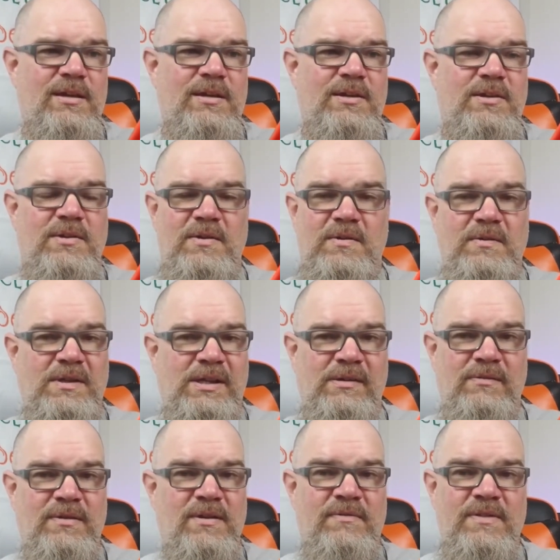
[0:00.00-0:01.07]

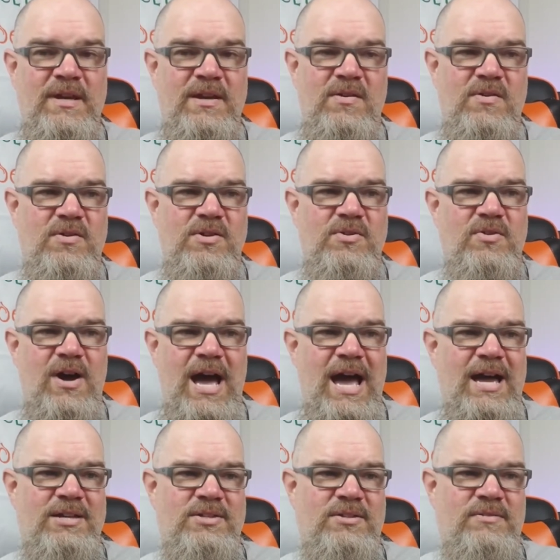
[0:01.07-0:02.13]
even if they only
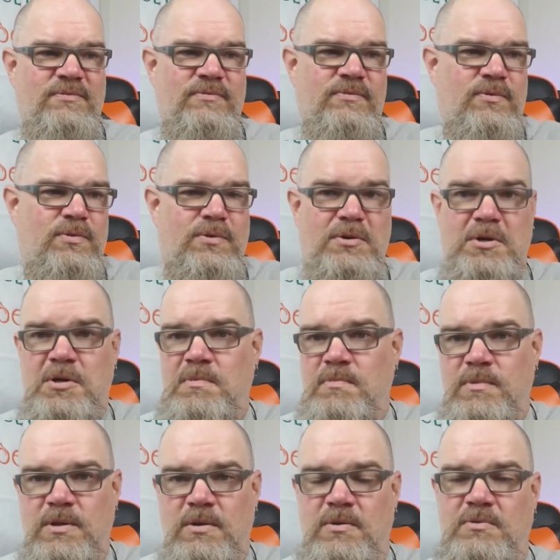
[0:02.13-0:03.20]
last for,
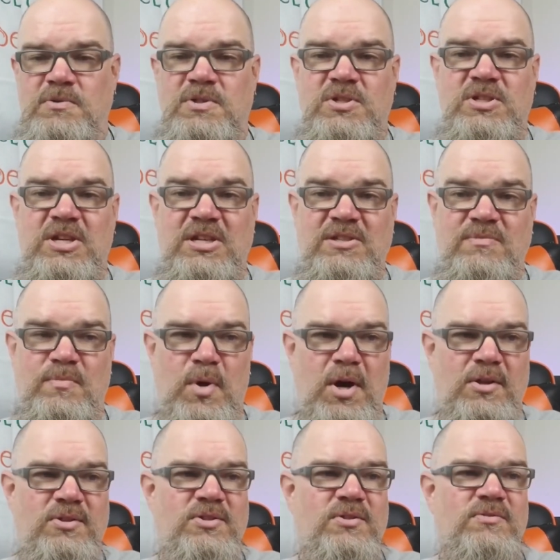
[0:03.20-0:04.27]
6
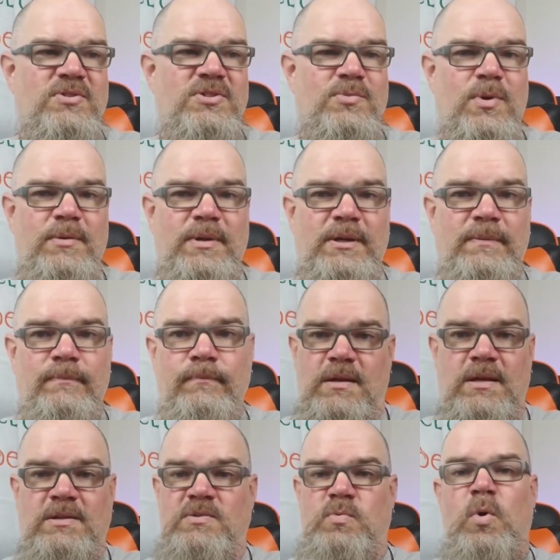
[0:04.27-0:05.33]
months of swimming,
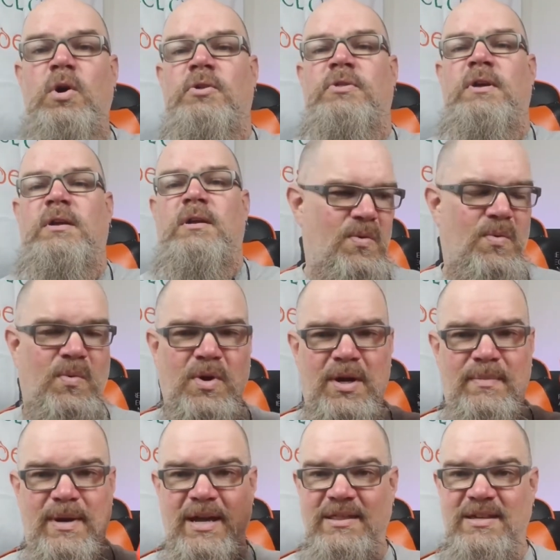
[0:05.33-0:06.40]
it's worth it. Would I
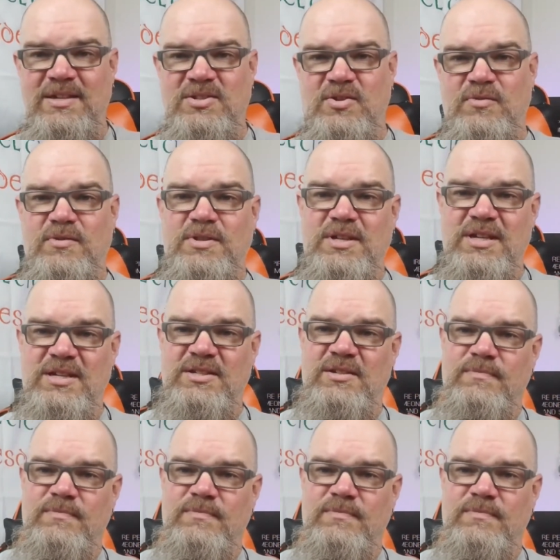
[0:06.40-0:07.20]
buy these over these?